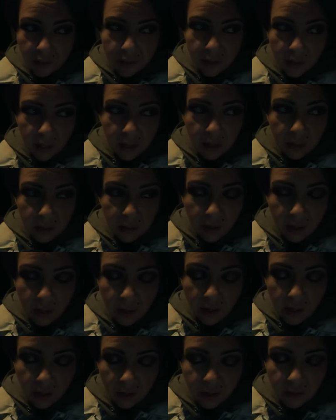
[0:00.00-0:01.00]
outside
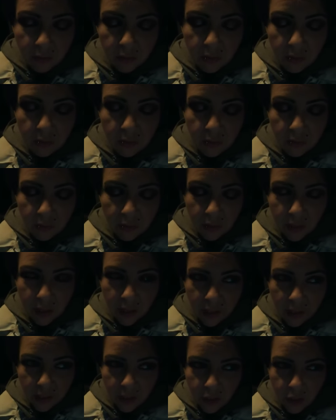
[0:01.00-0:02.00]
and
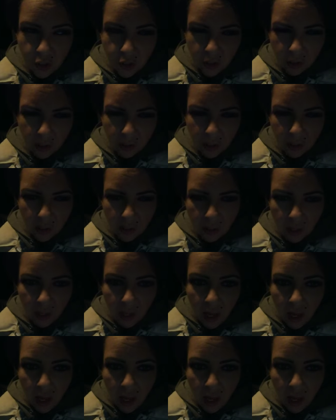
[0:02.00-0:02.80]
it's chilly.